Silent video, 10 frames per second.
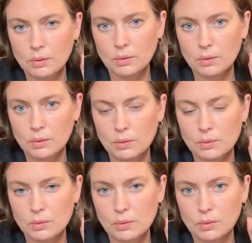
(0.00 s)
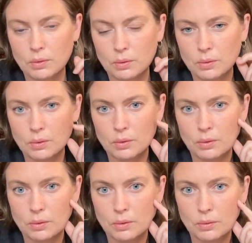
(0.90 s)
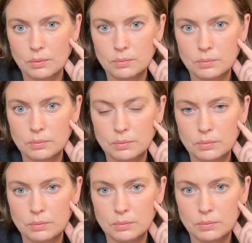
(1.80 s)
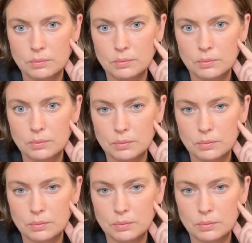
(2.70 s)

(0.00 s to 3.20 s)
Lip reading: This person isn't speaking.